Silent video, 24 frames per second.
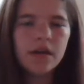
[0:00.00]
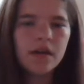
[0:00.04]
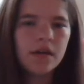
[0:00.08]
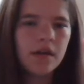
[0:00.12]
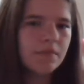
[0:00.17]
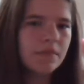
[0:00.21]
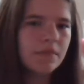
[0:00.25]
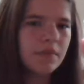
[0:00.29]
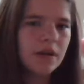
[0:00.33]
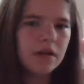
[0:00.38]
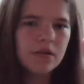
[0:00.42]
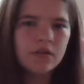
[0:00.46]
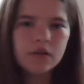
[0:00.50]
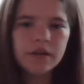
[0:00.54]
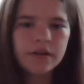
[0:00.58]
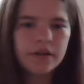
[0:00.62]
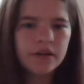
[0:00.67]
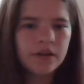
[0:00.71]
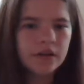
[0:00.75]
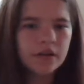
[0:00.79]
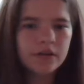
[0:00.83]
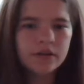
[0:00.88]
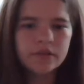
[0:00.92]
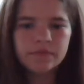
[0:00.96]
I'm not a
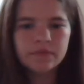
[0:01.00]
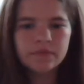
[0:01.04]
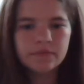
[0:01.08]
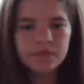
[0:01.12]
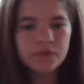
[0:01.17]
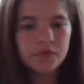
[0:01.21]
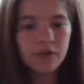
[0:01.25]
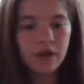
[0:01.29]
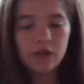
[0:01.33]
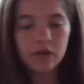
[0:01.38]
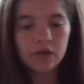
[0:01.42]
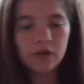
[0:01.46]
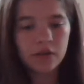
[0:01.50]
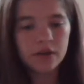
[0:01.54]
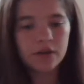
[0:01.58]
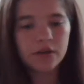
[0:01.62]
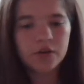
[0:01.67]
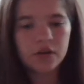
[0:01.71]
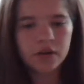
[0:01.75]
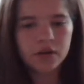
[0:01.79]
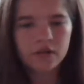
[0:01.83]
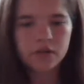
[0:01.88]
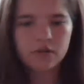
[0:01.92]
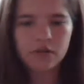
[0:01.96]
runner. Do I look like a
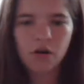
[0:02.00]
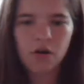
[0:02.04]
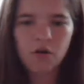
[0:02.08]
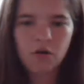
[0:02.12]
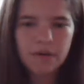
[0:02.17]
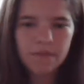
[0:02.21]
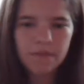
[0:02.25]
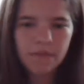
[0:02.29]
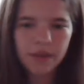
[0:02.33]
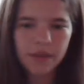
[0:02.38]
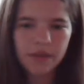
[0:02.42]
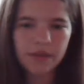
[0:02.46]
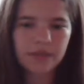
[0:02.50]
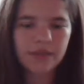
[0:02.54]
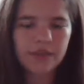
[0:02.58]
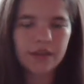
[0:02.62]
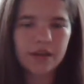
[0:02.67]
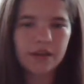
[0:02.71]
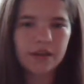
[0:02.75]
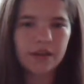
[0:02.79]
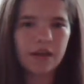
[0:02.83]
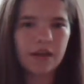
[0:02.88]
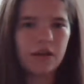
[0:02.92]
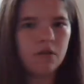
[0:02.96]
runner? No, I'm like
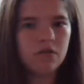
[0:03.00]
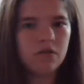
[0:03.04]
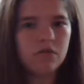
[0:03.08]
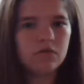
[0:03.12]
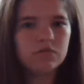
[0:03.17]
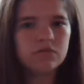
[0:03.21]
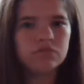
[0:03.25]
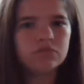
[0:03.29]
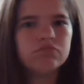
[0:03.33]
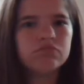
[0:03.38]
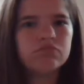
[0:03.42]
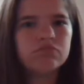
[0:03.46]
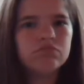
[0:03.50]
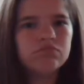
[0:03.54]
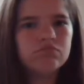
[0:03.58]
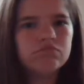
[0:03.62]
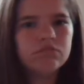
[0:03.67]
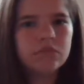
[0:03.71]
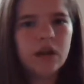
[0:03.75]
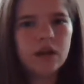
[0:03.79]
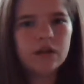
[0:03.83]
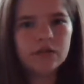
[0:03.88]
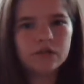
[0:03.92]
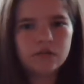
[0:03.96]
thick. I don't,
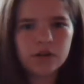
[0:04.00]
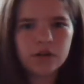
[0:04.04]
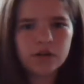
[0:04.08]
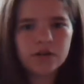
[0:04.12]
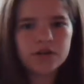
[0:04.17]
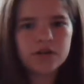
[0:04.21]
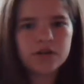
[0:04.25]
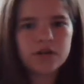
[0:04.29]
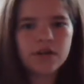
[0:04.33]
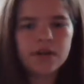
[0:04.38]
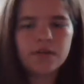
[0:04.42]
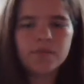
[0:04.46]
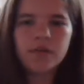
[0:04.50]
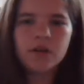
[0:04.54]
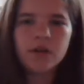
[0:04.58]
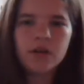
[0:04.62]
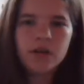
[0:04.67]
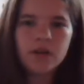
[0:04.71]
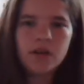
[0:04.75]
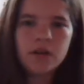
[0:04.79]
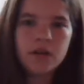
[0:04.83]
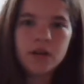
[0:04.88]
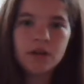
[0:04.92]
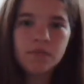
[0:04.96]
not a runner type.
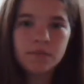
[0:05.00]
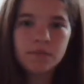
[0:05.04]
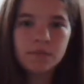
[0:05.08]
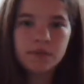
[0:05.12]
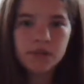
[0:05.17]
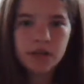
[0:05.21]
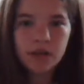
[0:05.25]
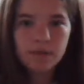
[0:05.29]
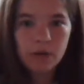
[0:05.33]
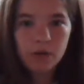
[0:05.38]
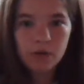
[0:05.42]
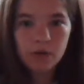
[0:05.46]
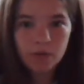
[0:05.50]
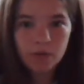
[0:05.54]
Type that